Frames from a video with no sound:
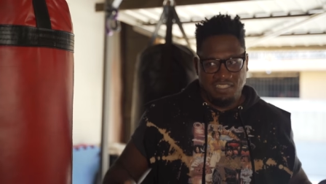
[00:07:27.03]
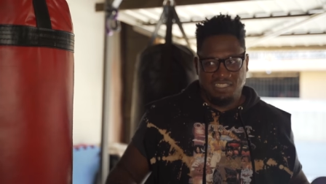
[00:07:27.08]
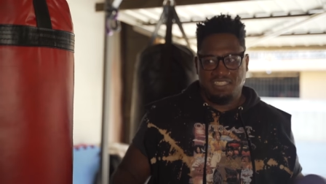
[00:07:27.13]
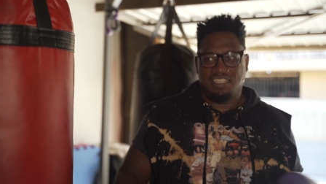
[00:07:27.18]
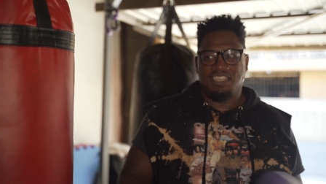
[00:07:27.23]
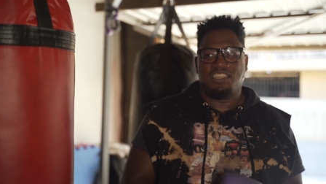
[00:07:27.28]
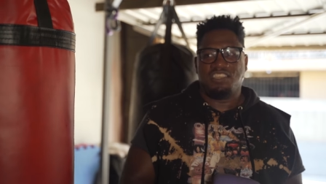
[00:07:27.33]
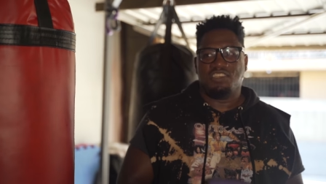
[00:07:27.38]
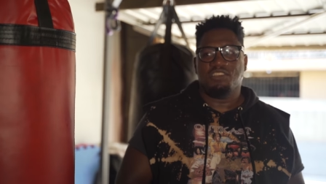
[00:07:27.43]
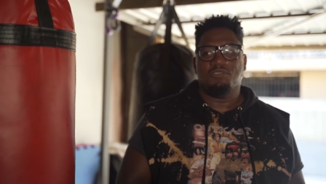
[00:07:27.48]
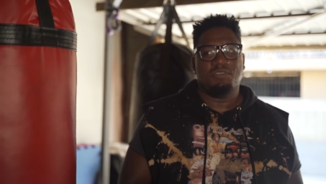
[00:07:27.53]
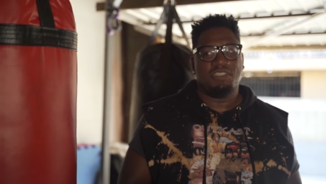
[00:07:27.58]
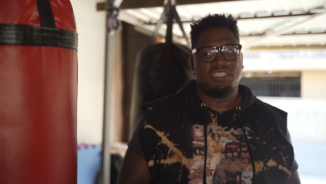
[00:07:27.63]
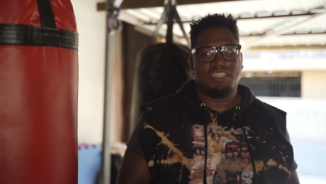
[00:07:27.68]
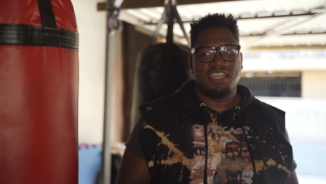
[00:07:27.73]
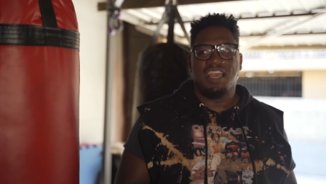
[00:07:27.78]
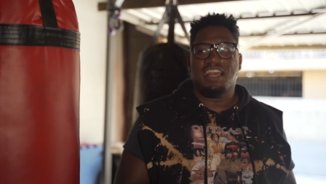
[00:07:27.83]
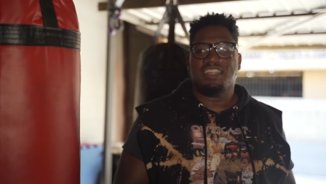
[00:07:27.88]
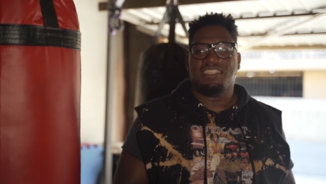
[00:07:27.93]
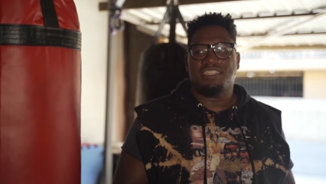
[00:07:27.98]
Ezekiel,
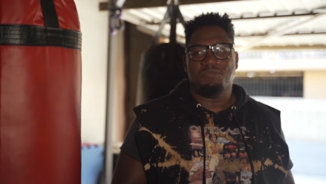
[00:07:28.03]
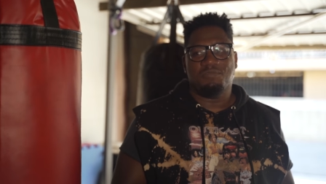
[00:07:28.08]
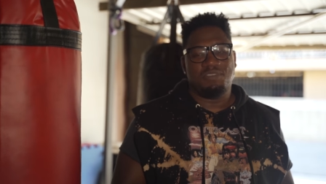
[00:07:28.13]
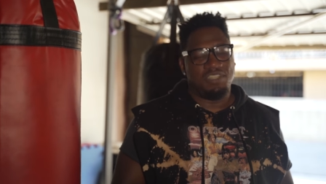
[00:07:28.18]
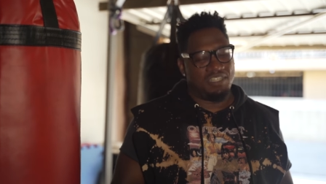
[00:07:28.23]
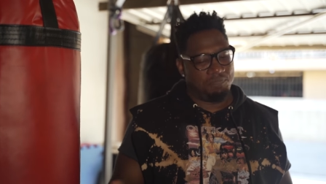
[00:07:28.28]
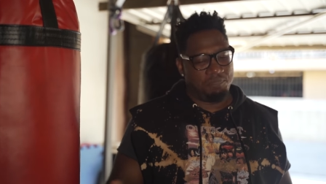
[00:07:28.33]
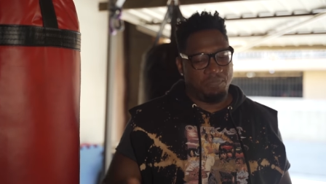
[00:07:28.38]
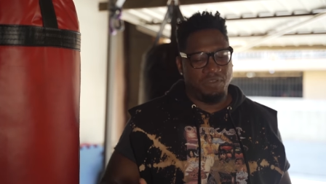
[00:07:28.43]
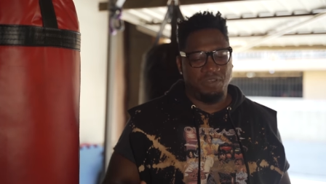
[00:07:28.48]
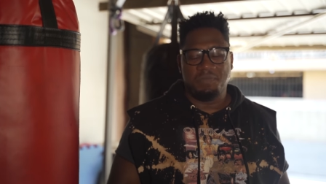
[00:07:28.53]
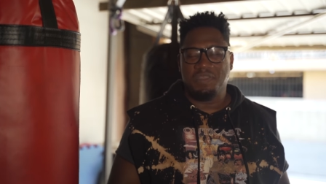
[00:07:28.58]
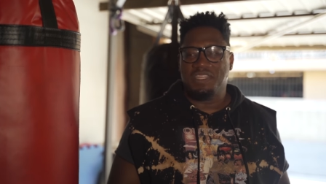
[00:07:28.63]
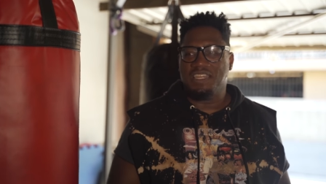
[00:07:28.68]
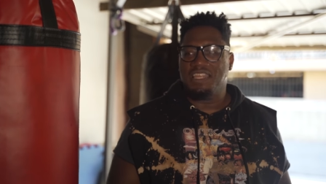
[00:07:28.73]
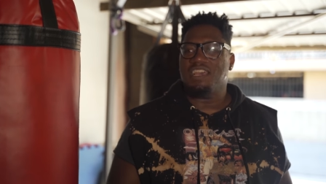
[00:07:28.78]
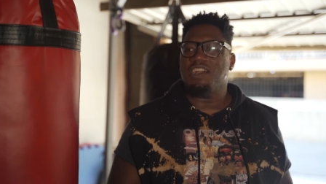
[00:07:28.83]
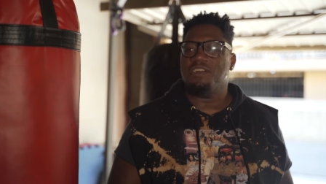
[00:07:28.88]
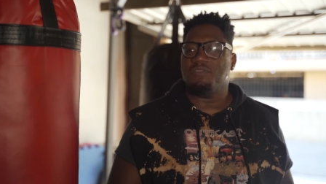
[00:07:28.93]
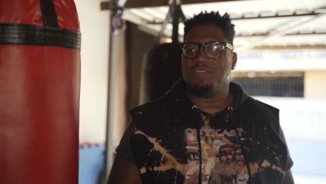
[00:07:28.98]
Wisconsin would have put me
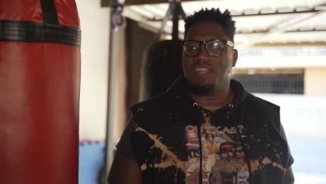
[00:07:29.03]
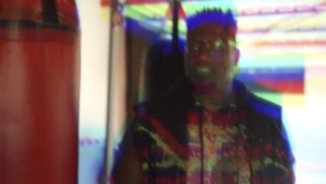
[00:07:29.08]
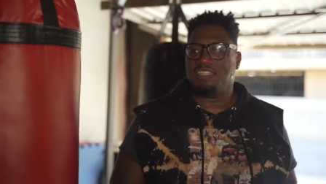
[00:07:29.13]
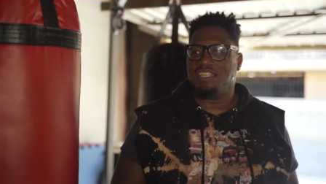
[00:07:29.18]
down right